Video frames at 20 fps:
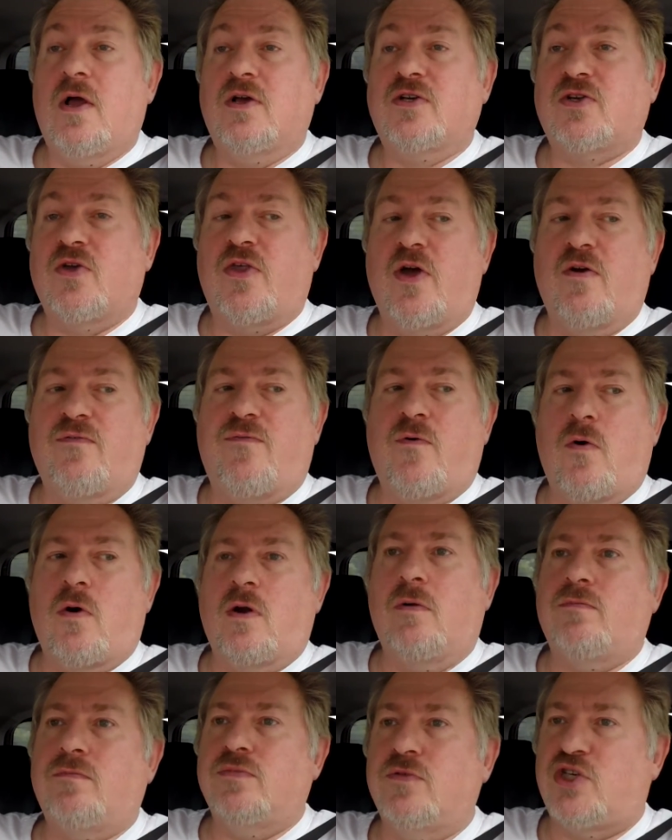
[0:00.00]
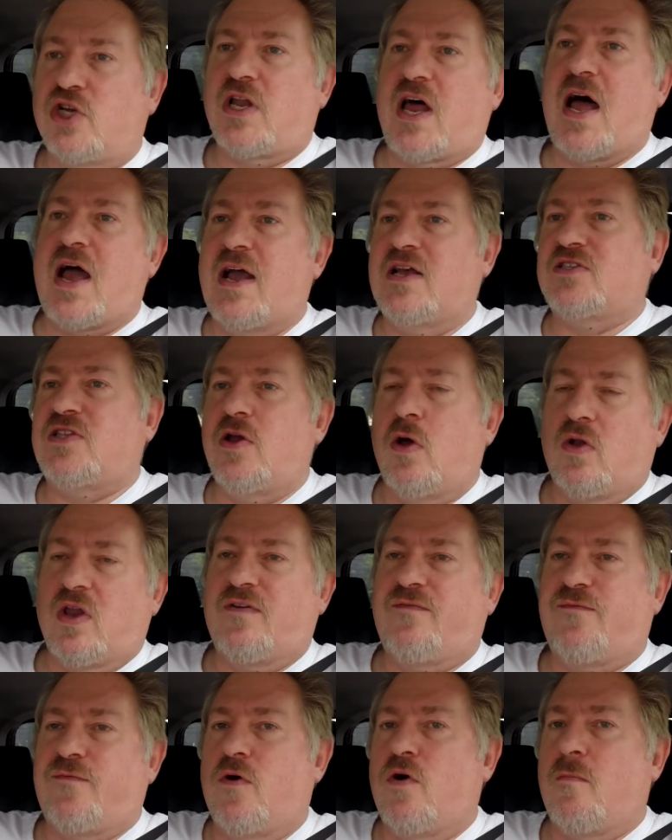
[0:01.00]
So therefore, July is the
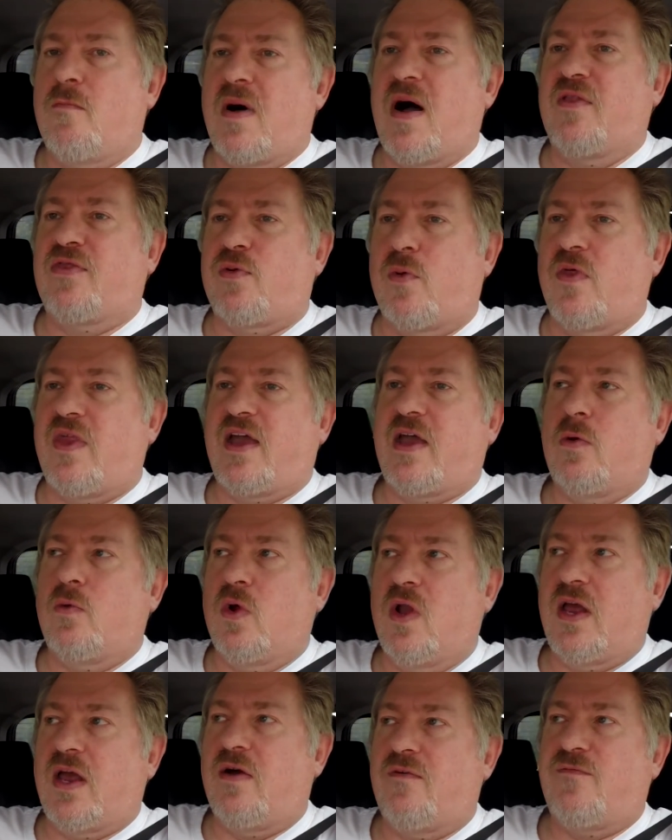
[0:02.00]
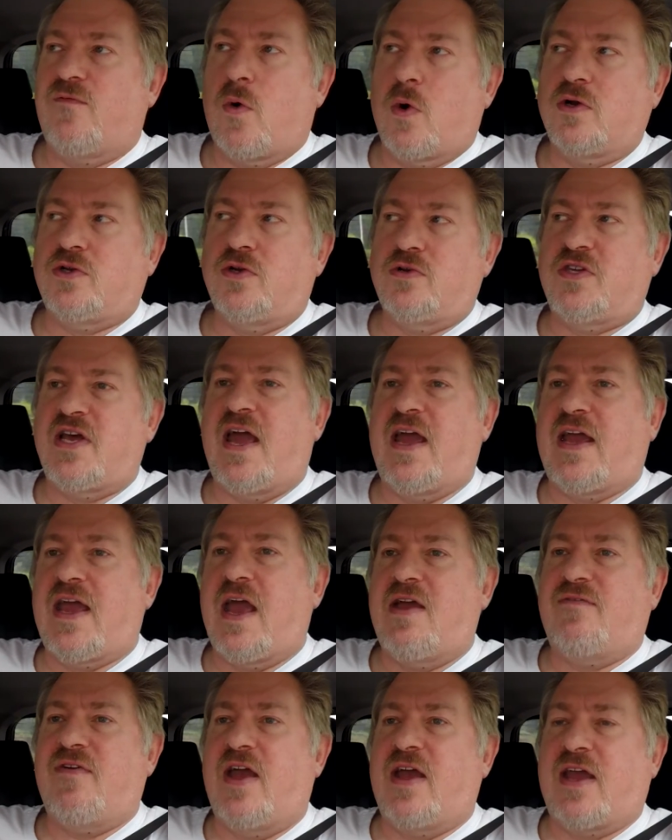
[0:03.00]
only full month where they can really afford to take
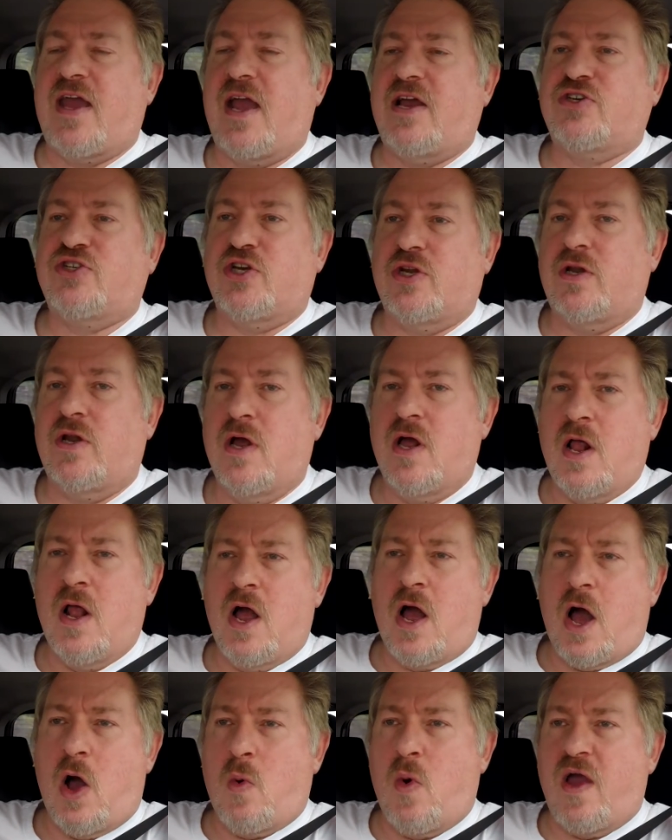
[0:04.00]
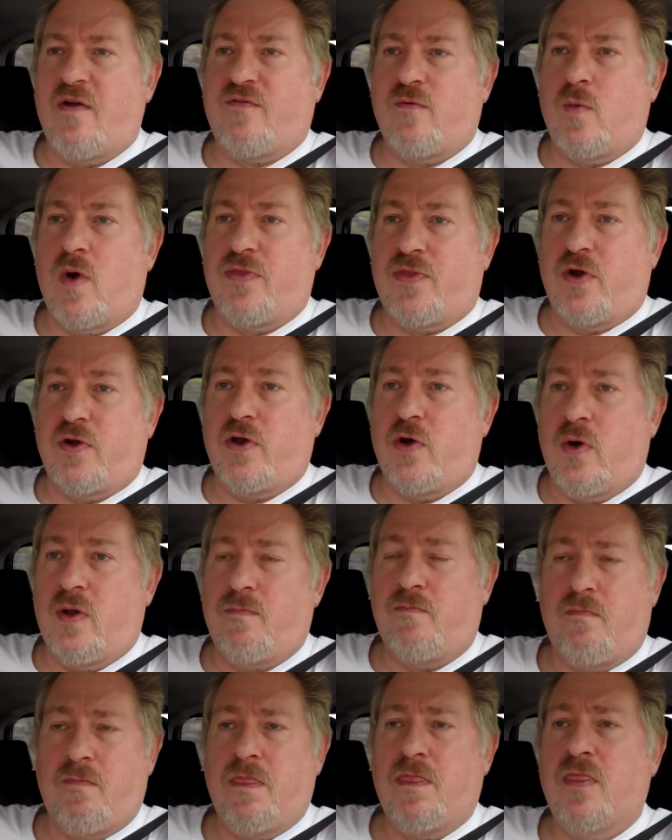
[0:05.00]
a vacation away from what they're
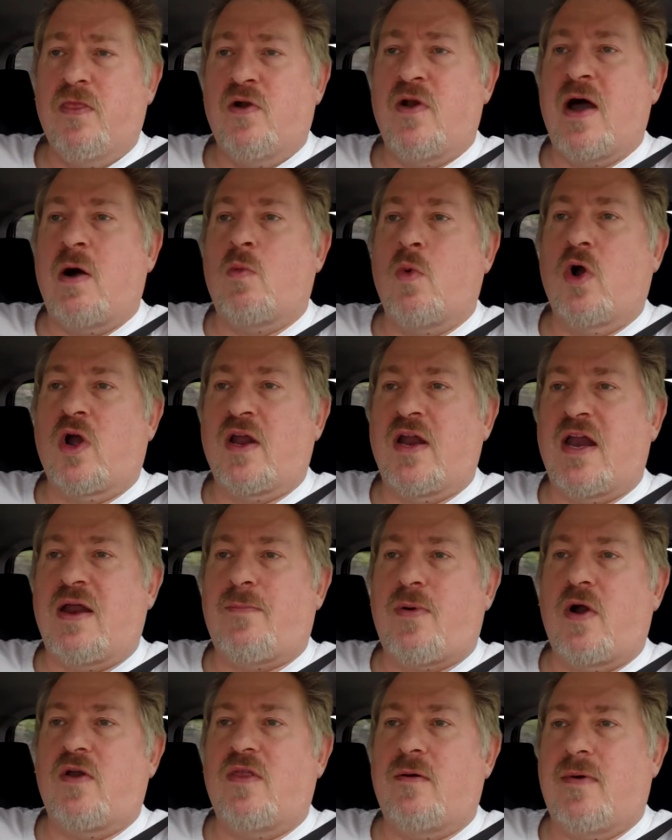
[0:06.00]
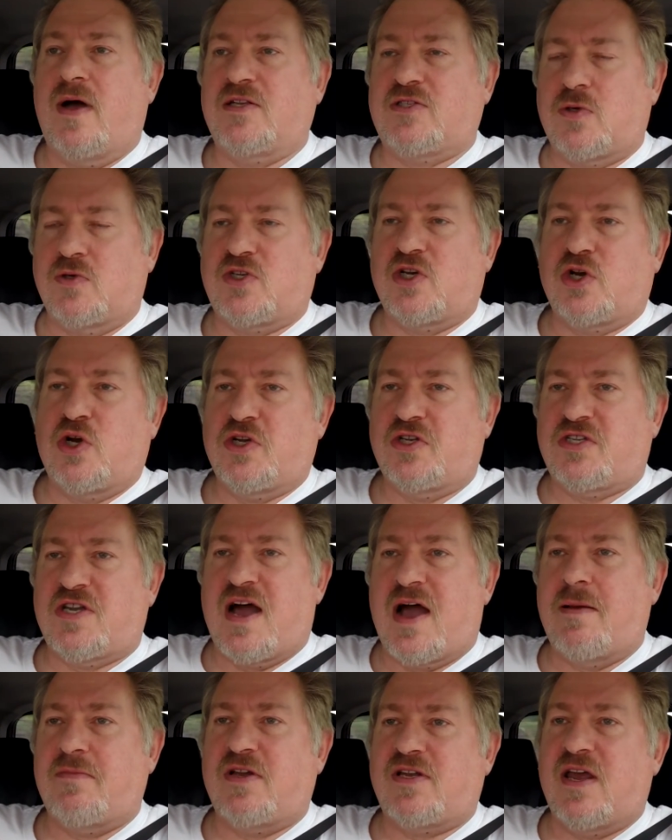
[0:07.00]
doing. They're not working any part of the month, so it's a good
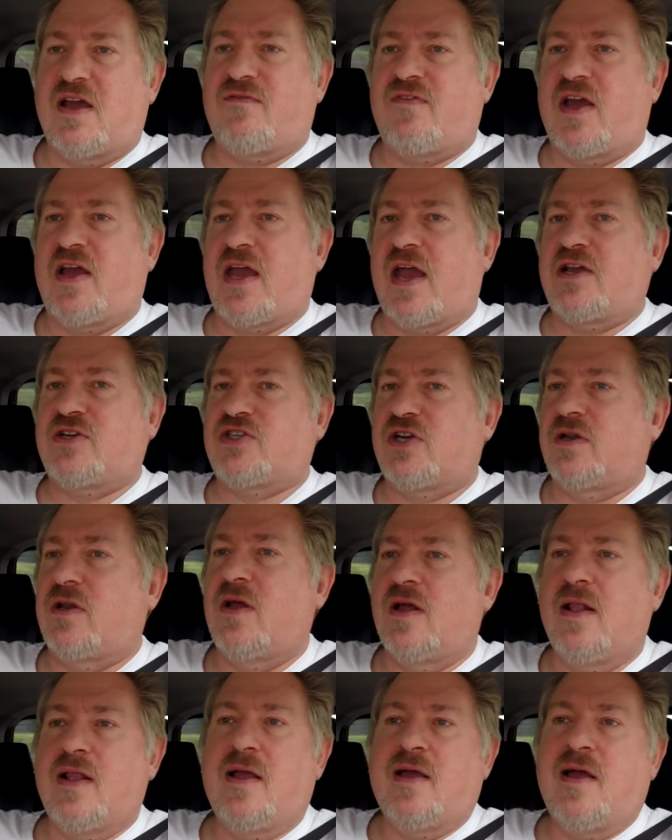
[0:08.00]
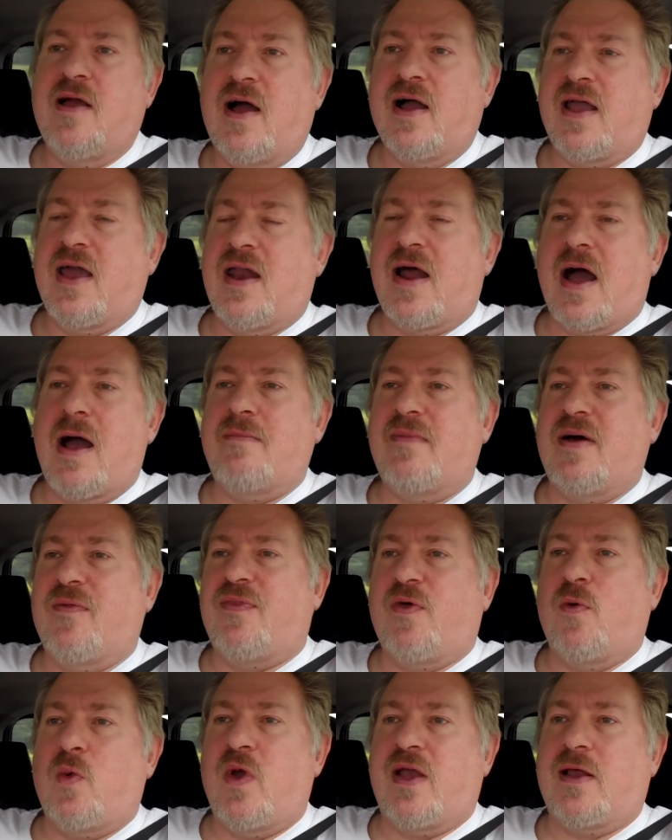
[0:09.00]
time to take vacation. Again, I'm
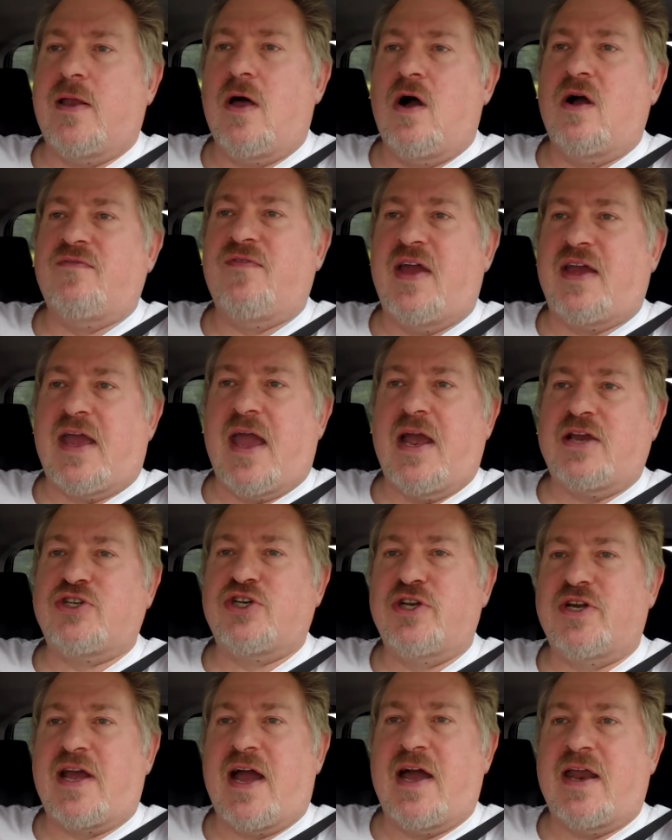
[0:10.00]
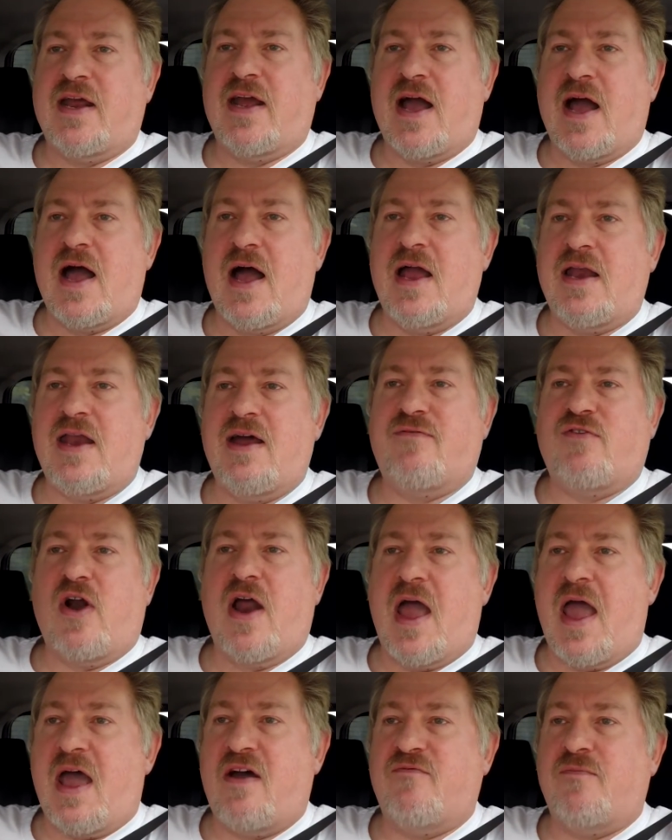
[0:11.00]
not the week long vacation kind of guy, never
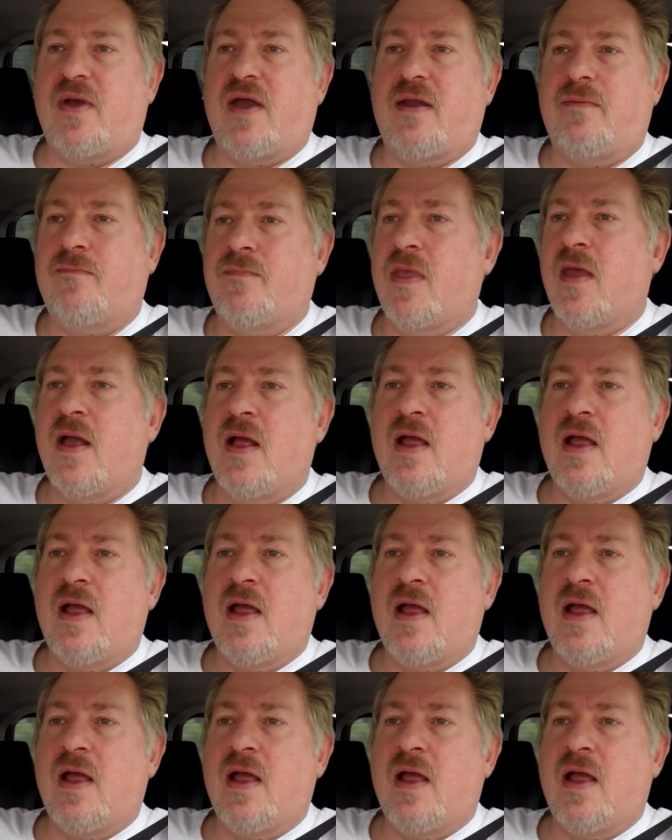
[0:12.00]
have been.